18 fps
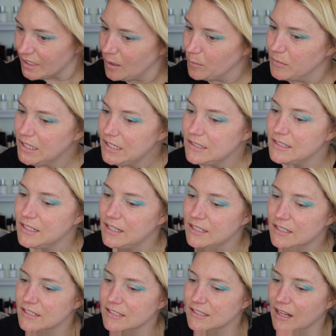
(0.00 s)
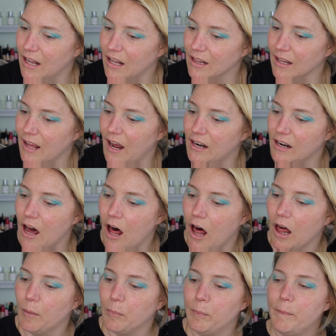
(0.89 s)
I'm gonna take this little
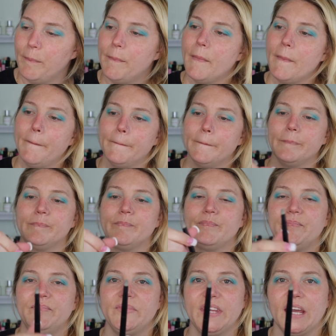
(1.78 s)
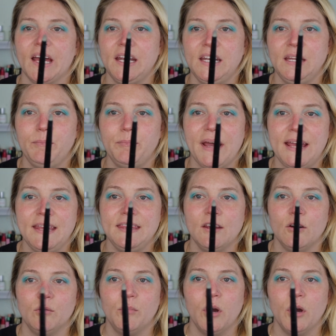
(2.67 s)
little tiny pencil